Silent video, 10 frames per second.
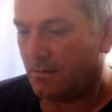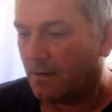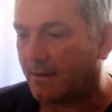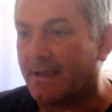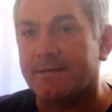
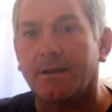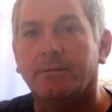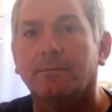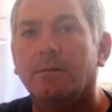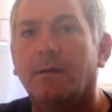Okay,
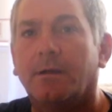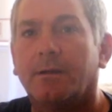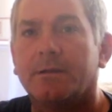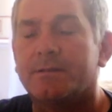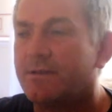so I'm
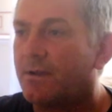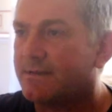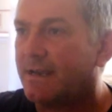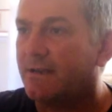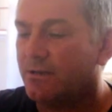going to start
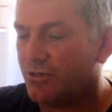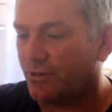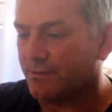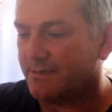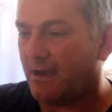taking the
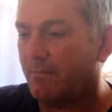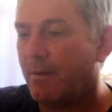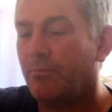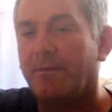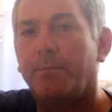shots now.
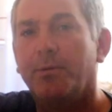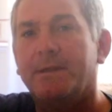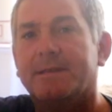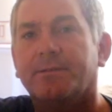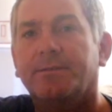Remember, I've put
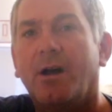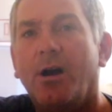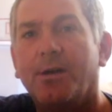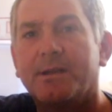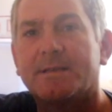this on the
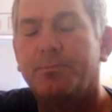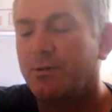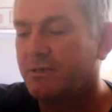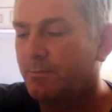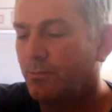highest
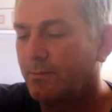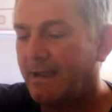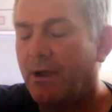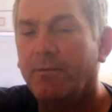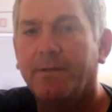possible
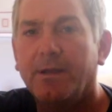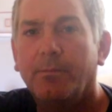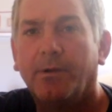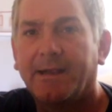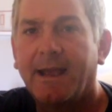Kelvin
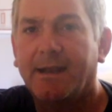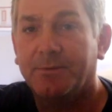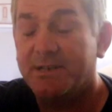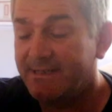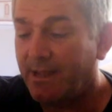number I can,
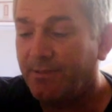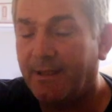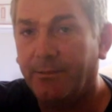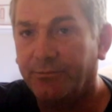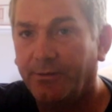which is
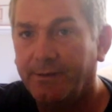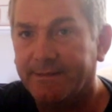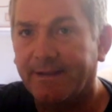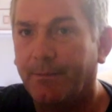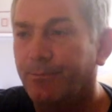10,000 on
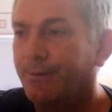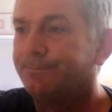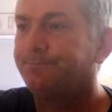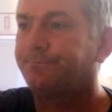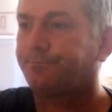this camera.
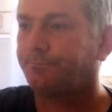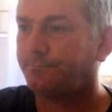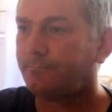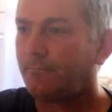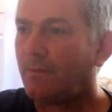
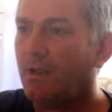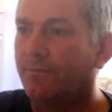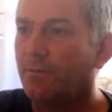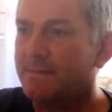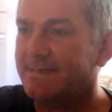
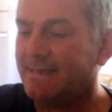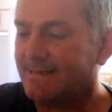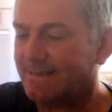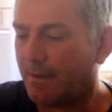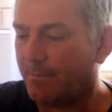I've got my scene set